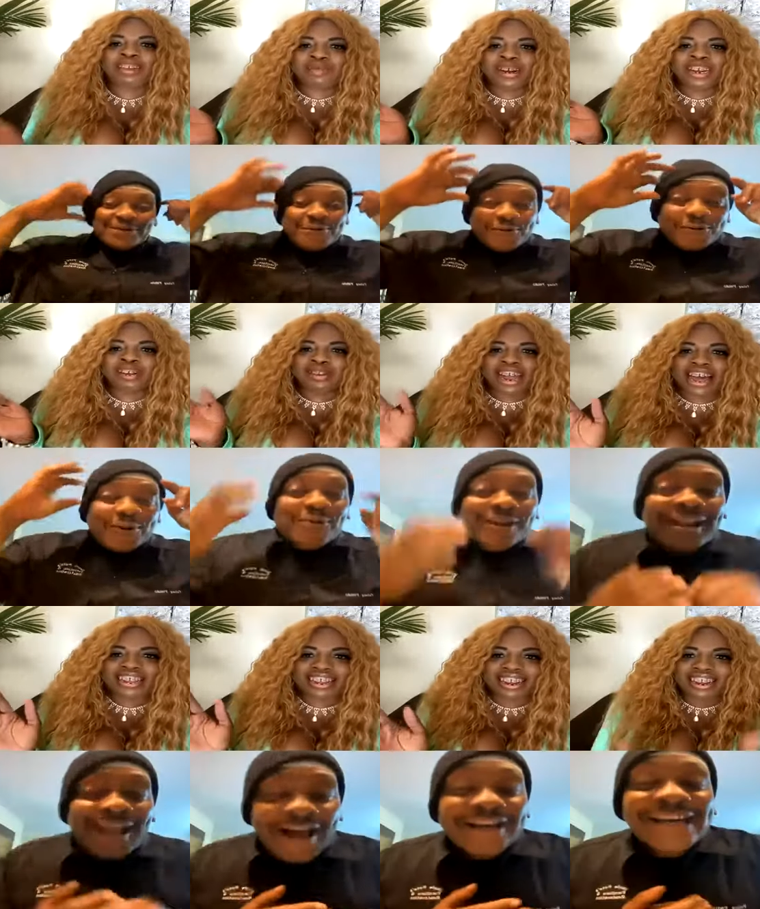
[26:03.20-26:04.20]
Speaker 1: you locked lock.
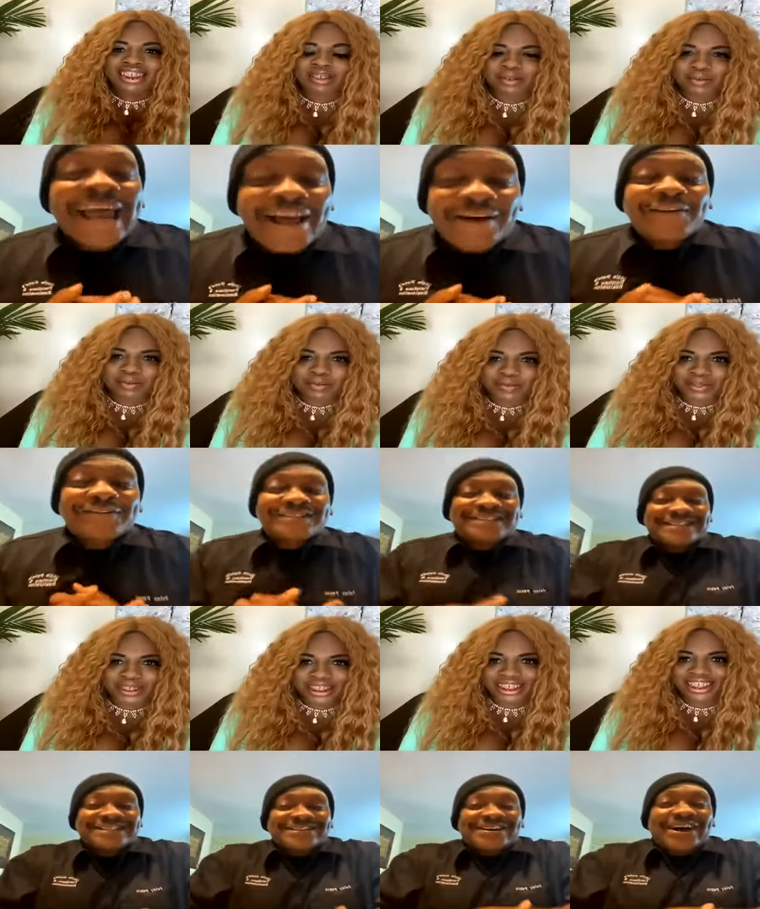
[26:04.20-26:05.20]
up. You
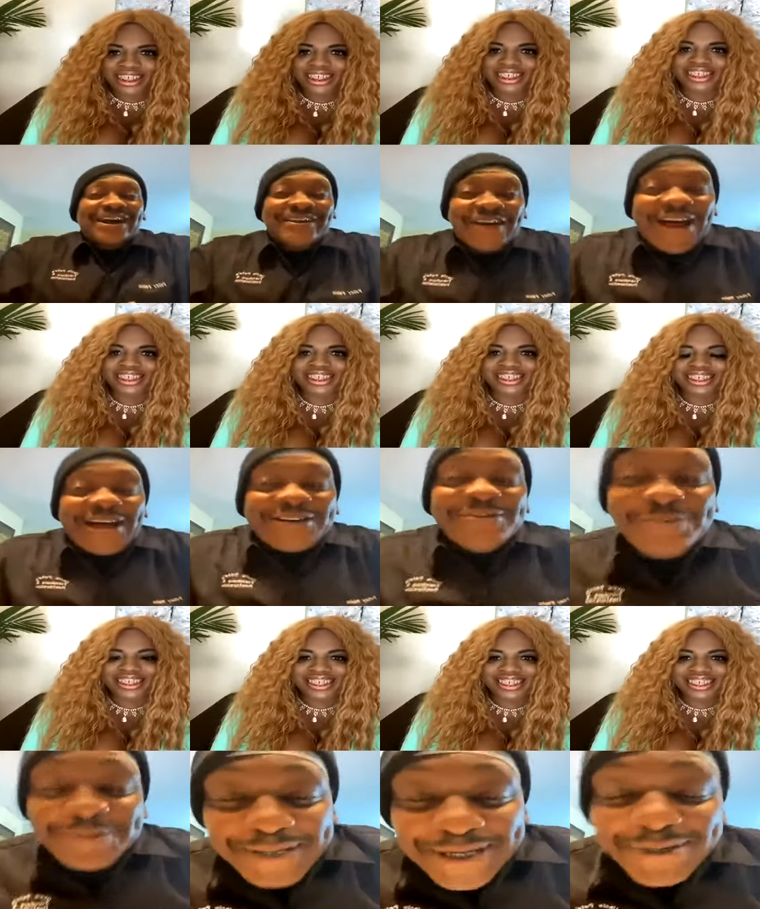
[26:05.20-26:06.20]
know, I know how cool to
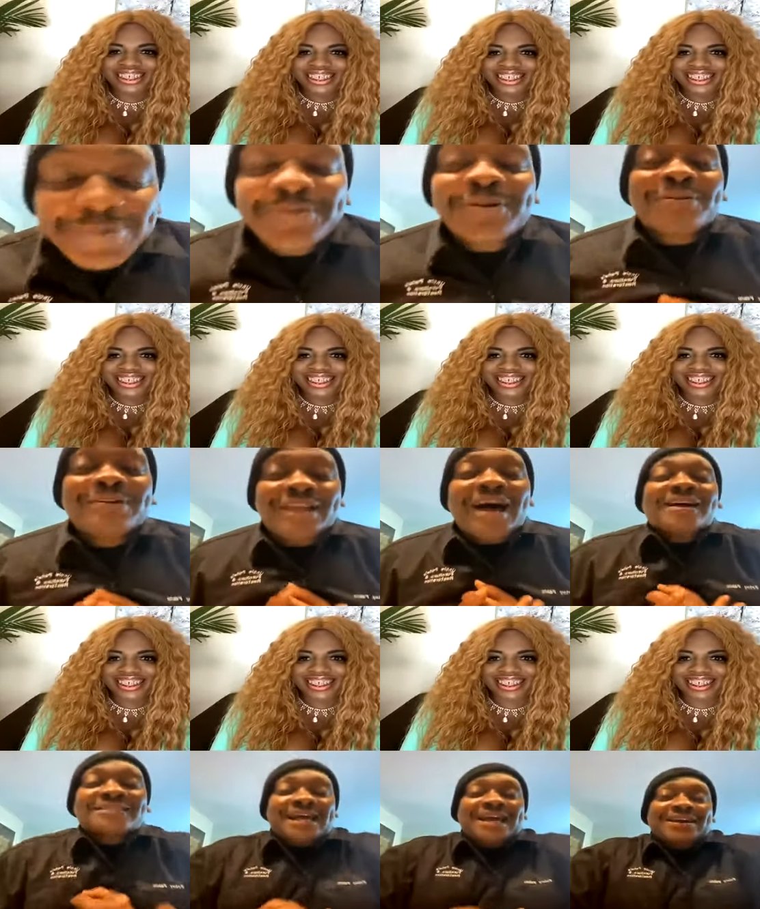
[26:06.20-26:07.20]
be cool on the
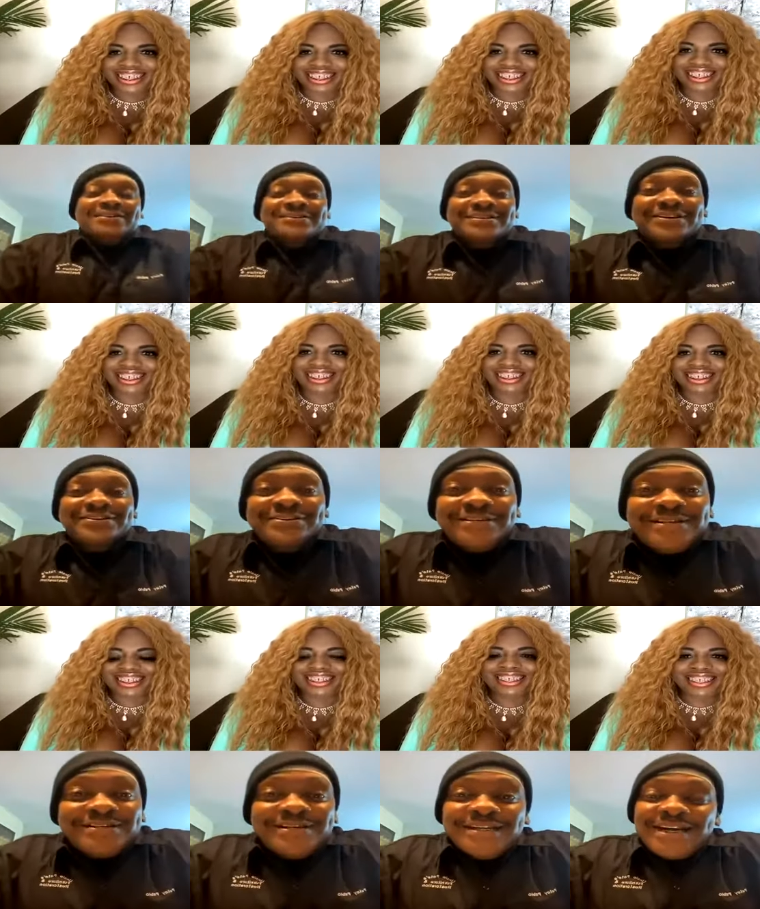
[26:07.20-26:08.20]
lockdown. So you know,
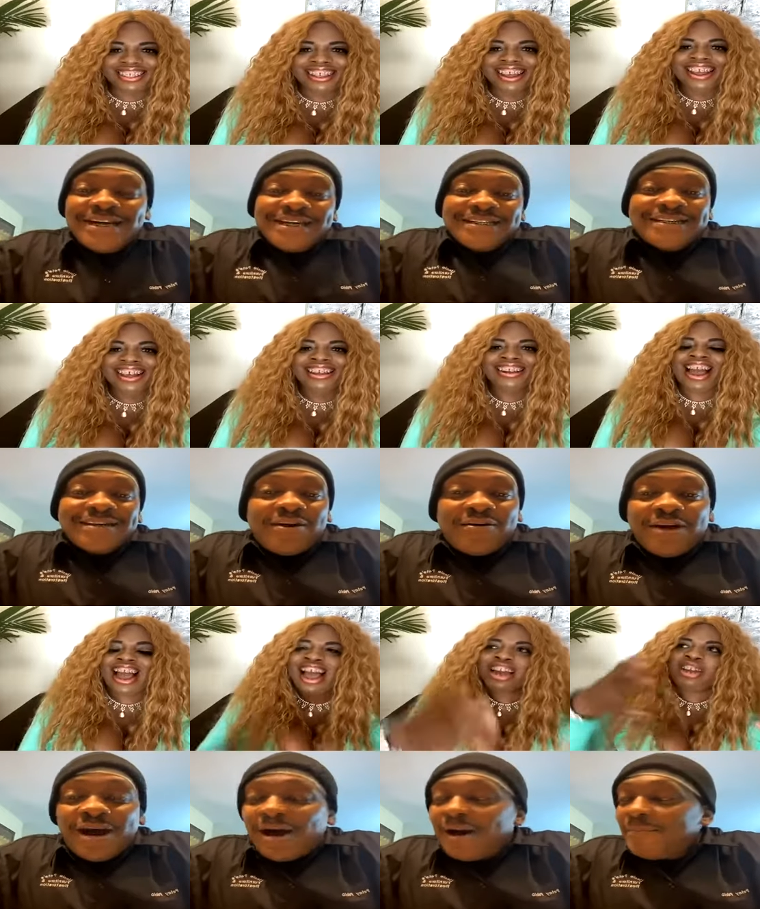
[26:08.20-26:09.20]
so now, um,
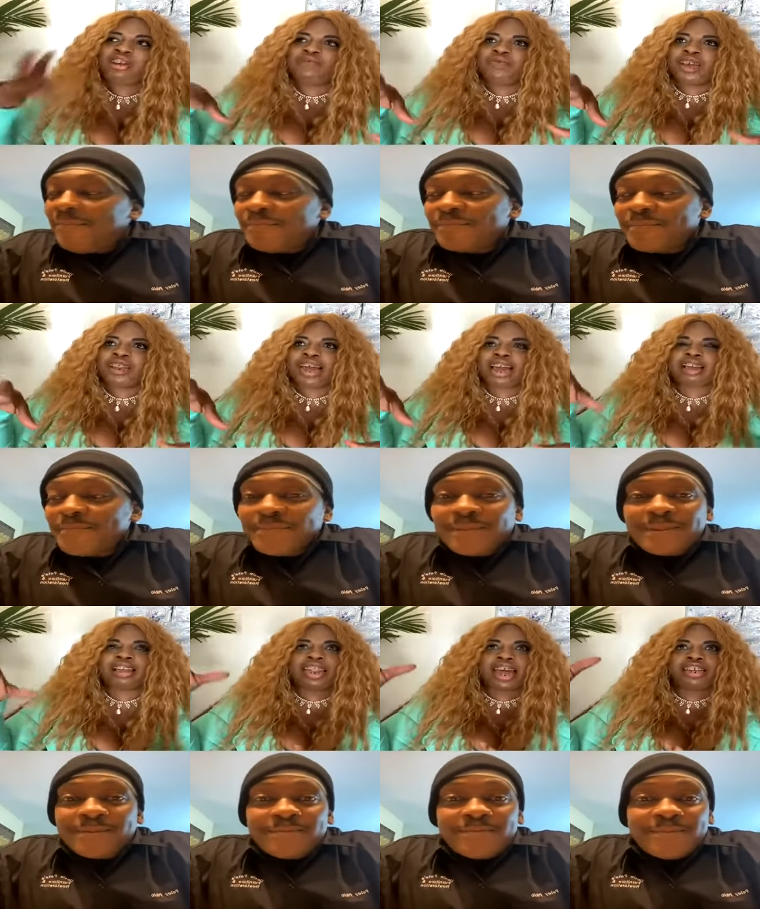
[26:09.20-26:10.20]
how do you
Speaker 2: feel like
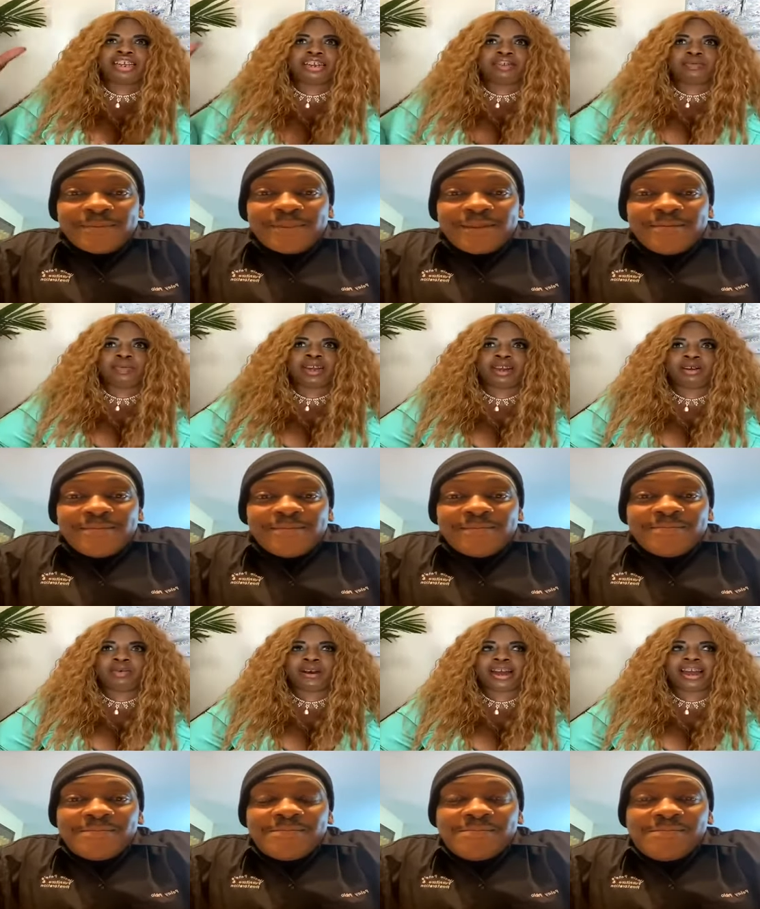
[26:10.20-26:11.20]
like just being
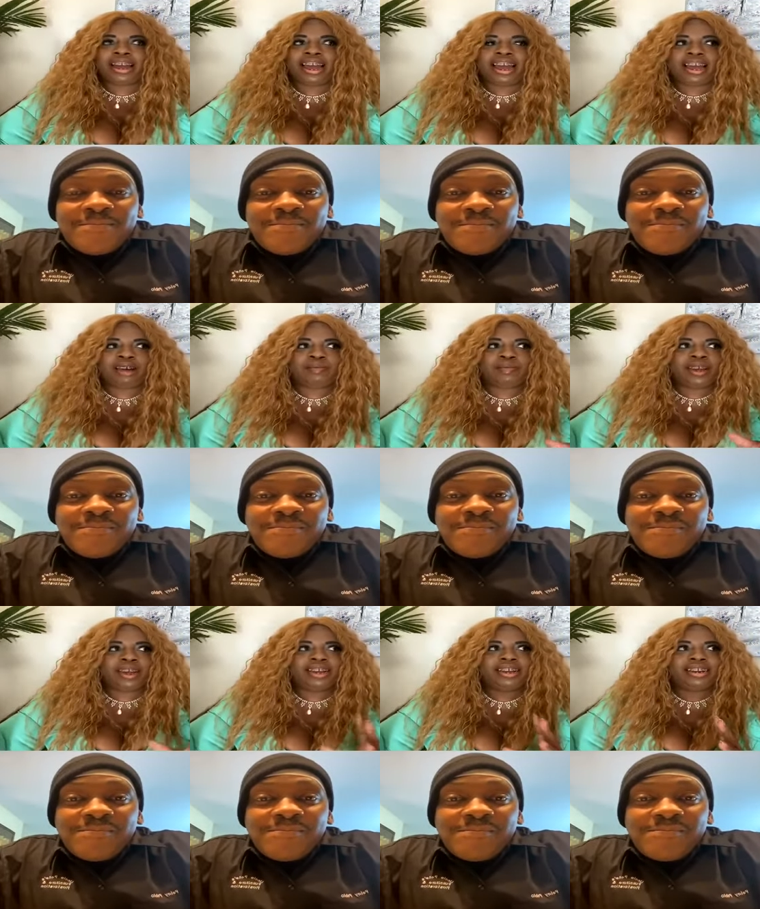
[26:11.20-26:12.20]
away and
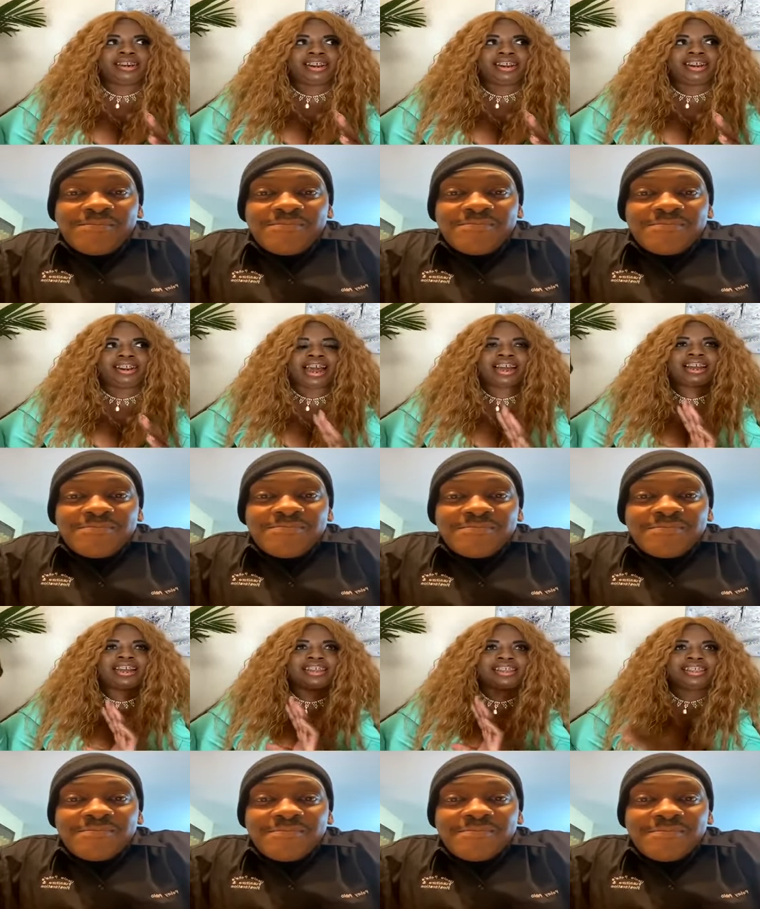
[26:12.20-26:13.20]
being like
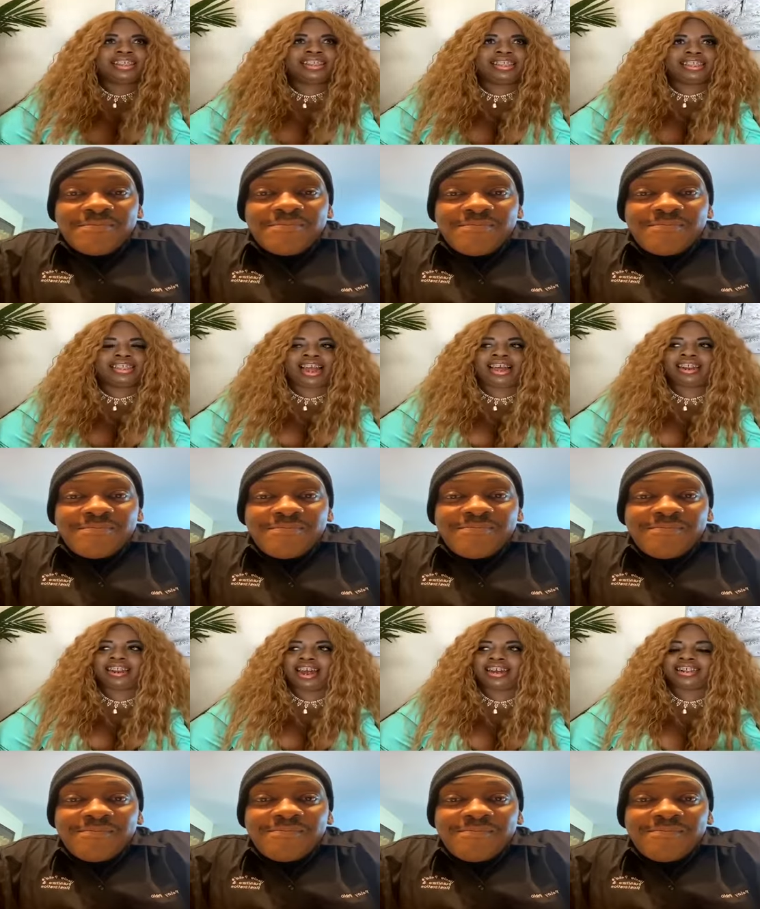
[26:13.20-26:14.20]
that
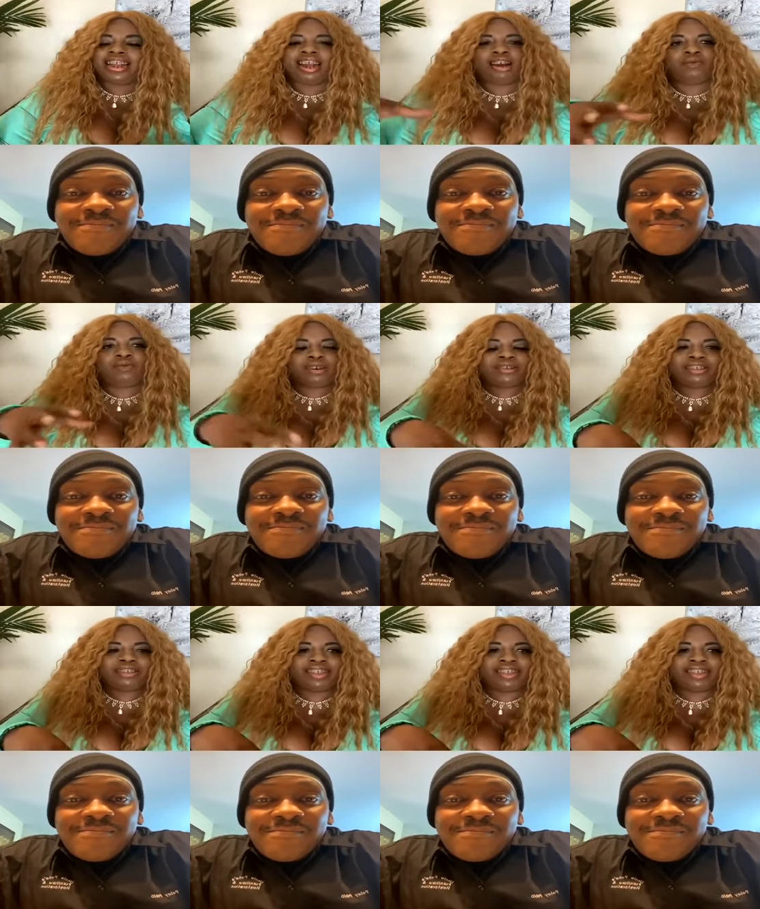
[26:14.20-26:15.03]
lockdown versus this